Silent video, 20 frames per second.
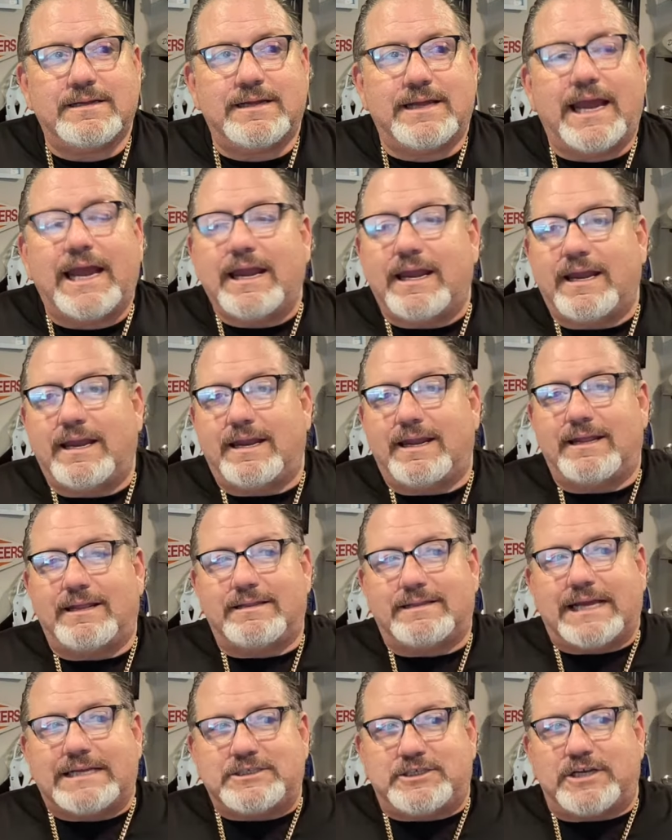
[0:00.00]
And
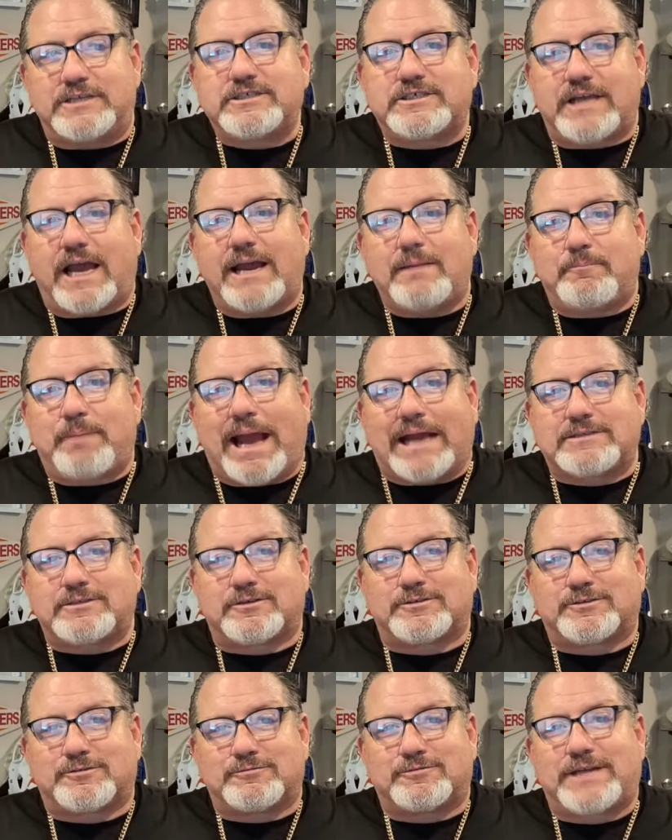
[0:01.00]
they just signed
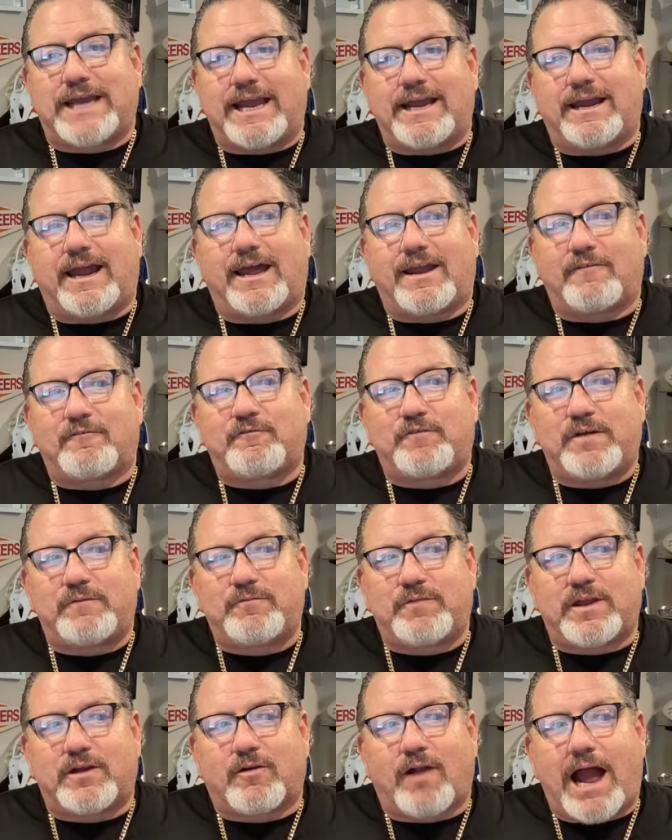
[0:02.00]
Patrick Surtain on a
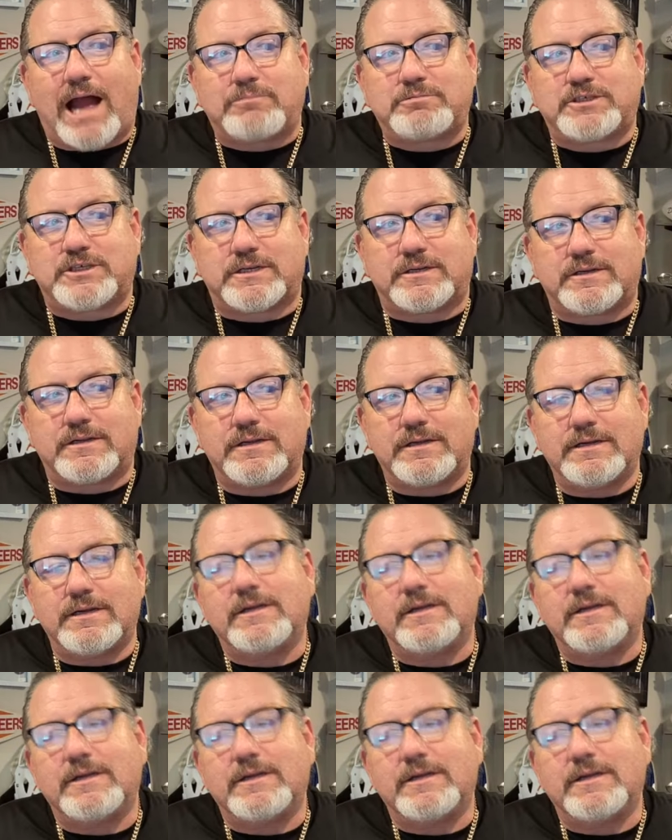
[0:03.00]
fifth year option.